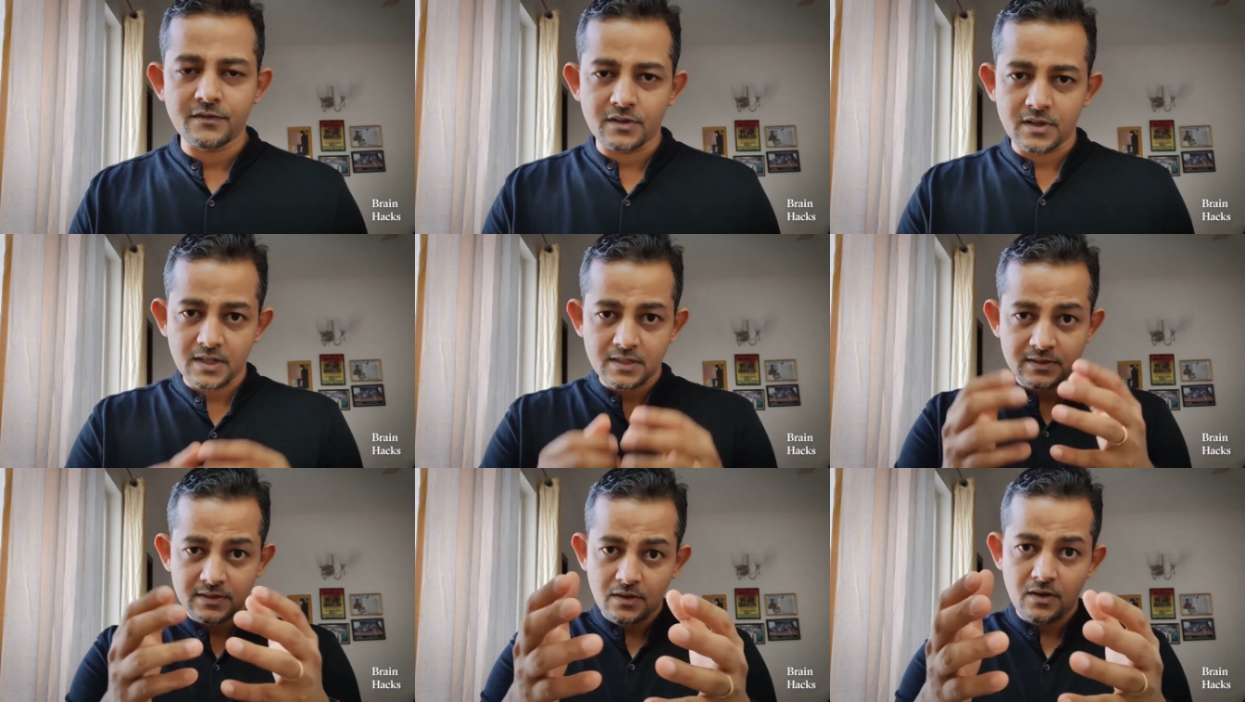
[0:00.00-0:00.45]
for
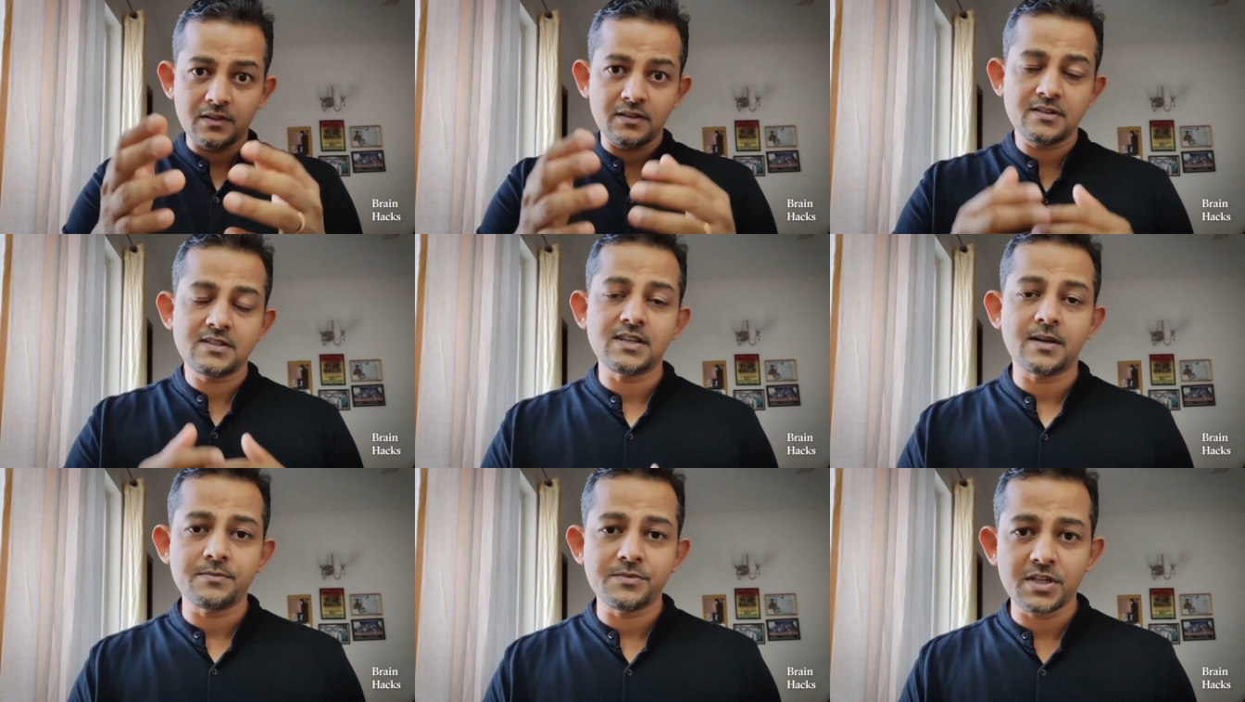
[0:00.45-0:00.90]
us on
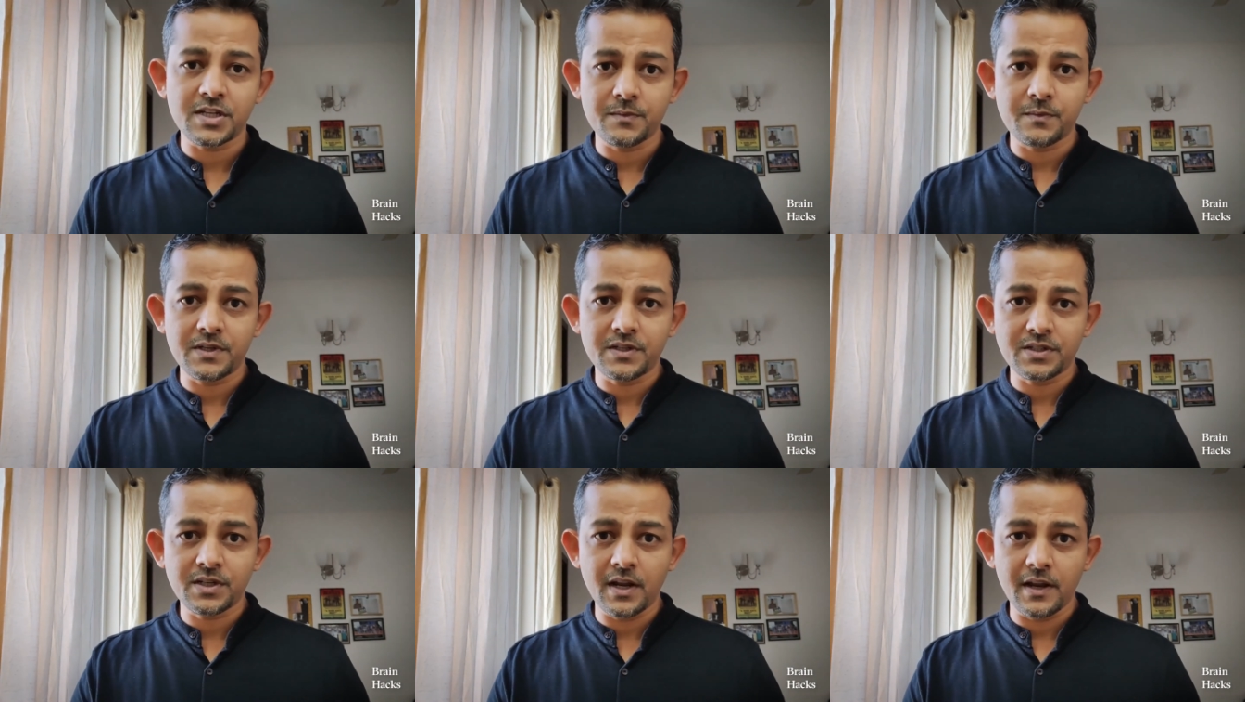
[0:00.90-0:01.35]
the
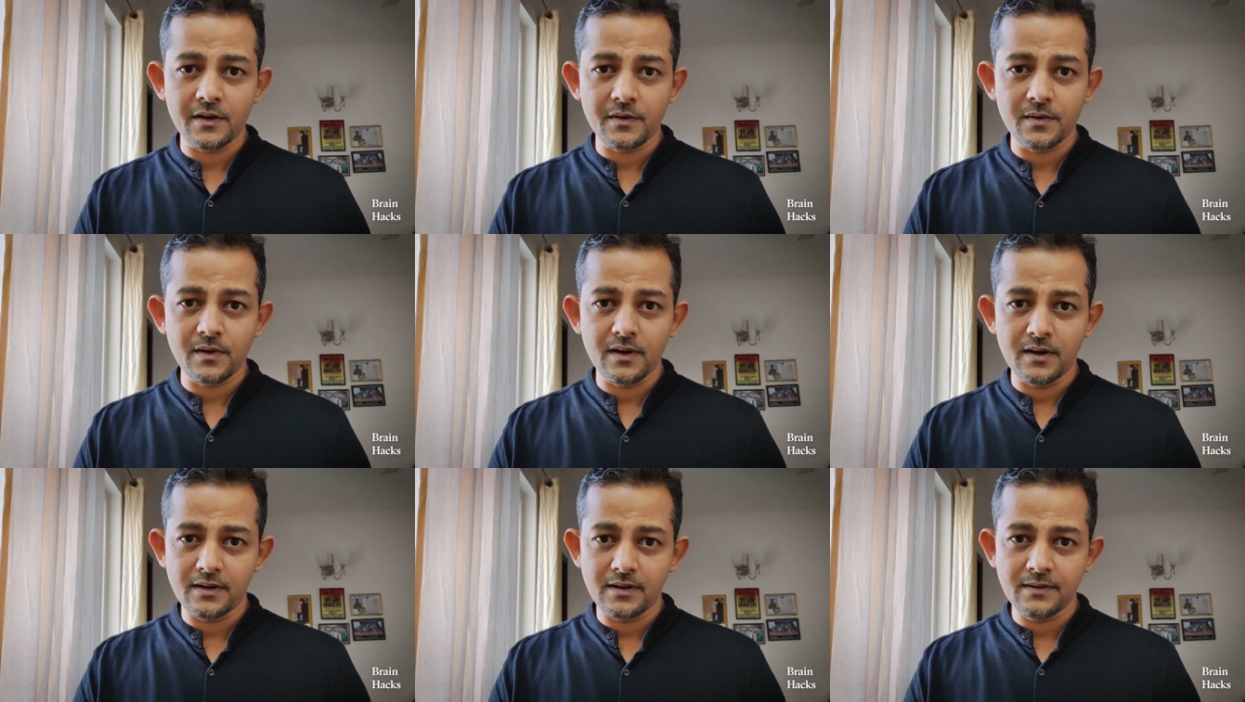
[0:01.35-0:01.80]
subject we're trying
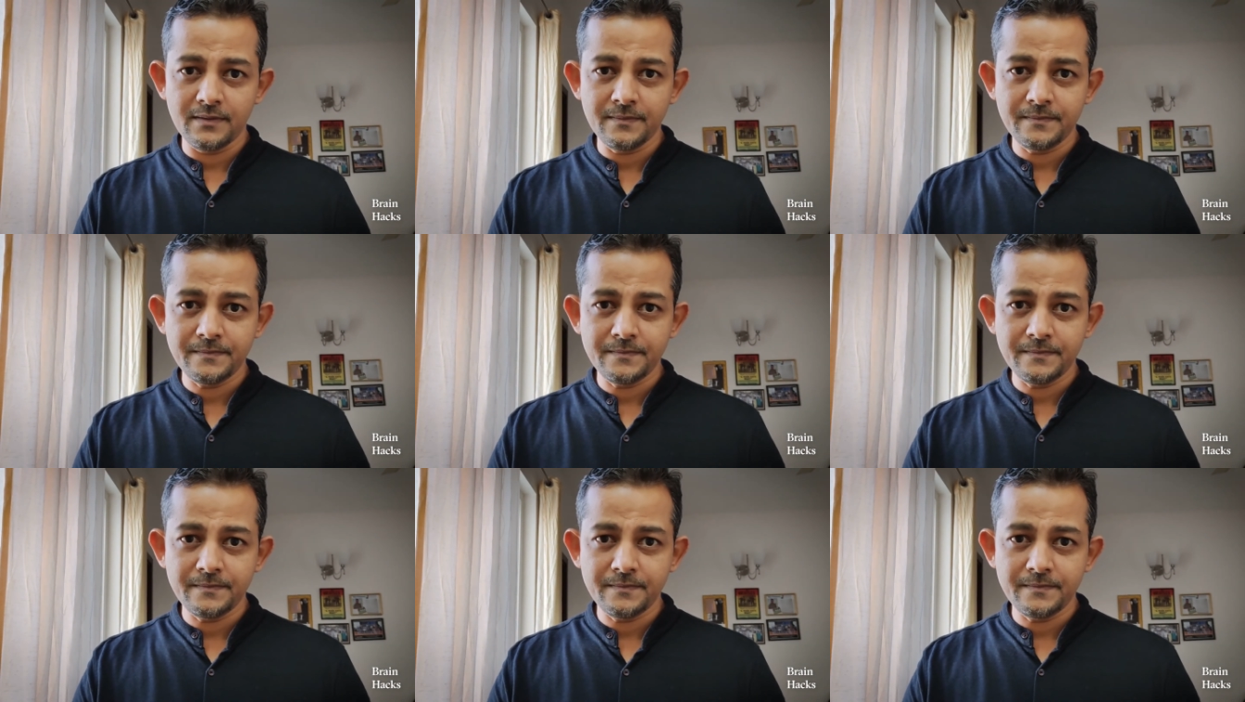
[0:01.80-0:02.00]
to learn.